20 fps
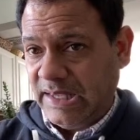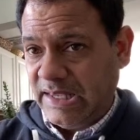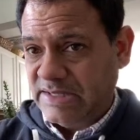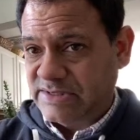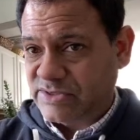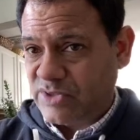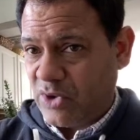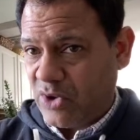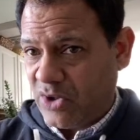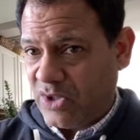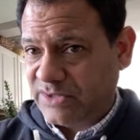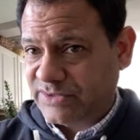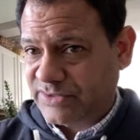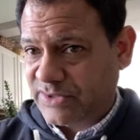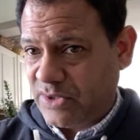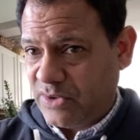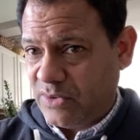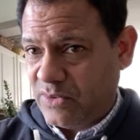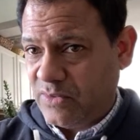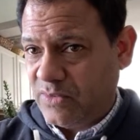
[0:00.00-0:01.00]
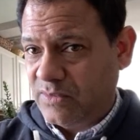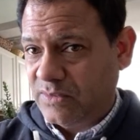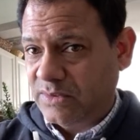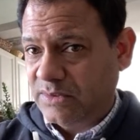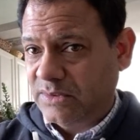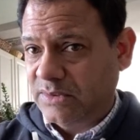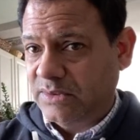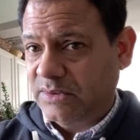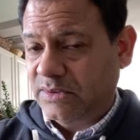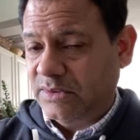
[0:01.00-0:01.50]
it's also
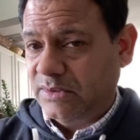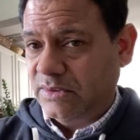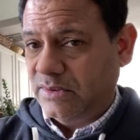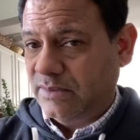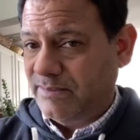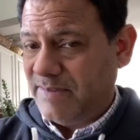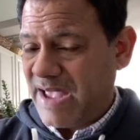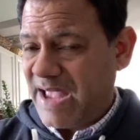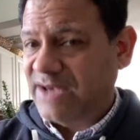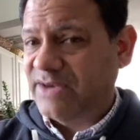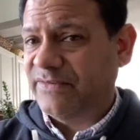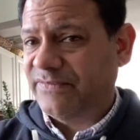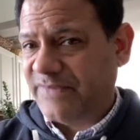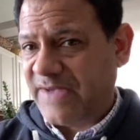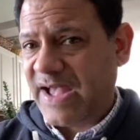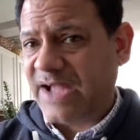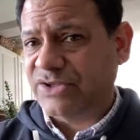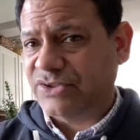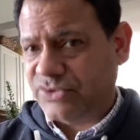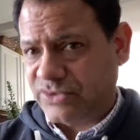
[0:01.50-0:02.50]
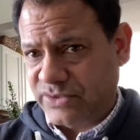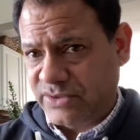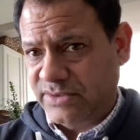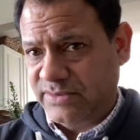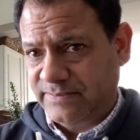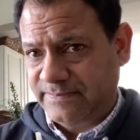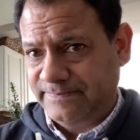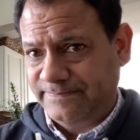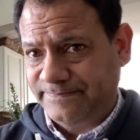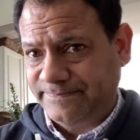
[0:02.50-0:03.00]
manufactured
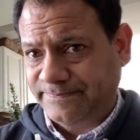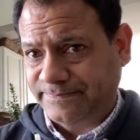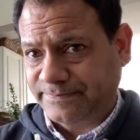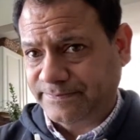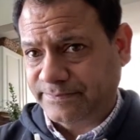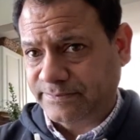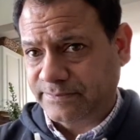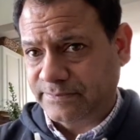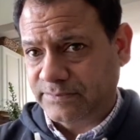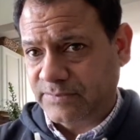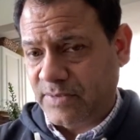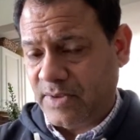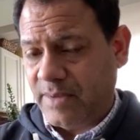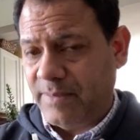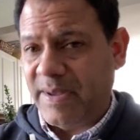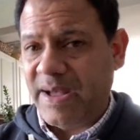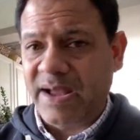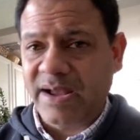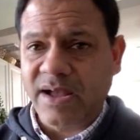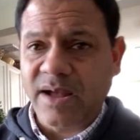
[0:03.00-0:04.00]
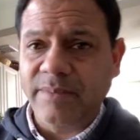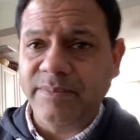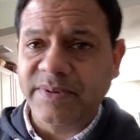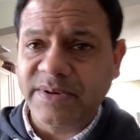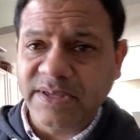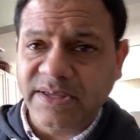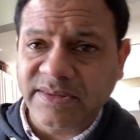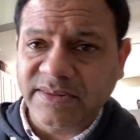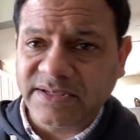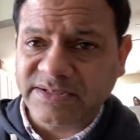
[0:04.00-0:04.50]
by a
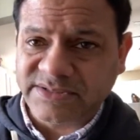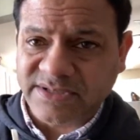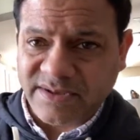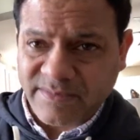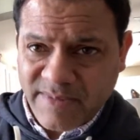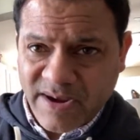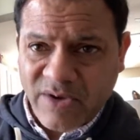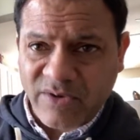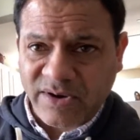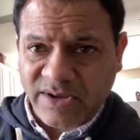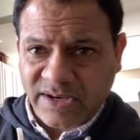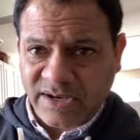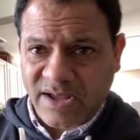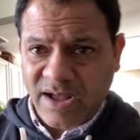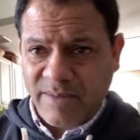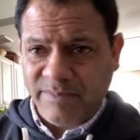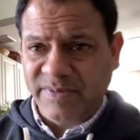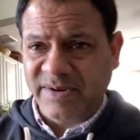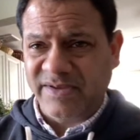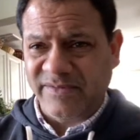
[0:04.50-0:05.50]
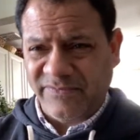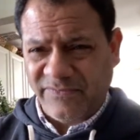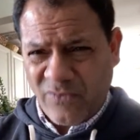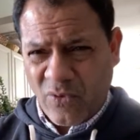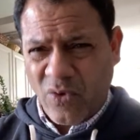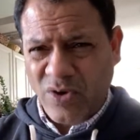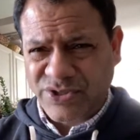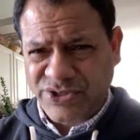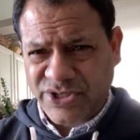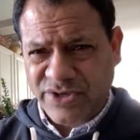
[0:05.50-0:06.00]
company that's an American company,
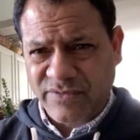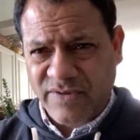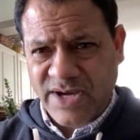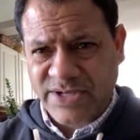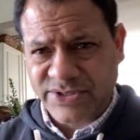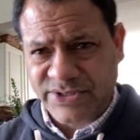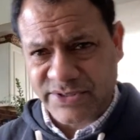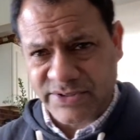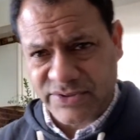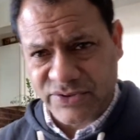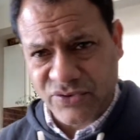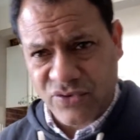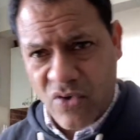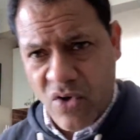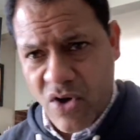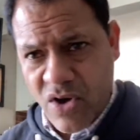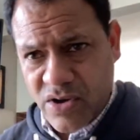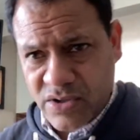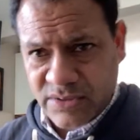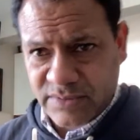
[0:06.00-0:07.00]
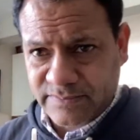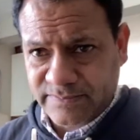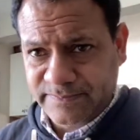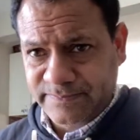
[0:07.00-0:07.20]
four generations strong.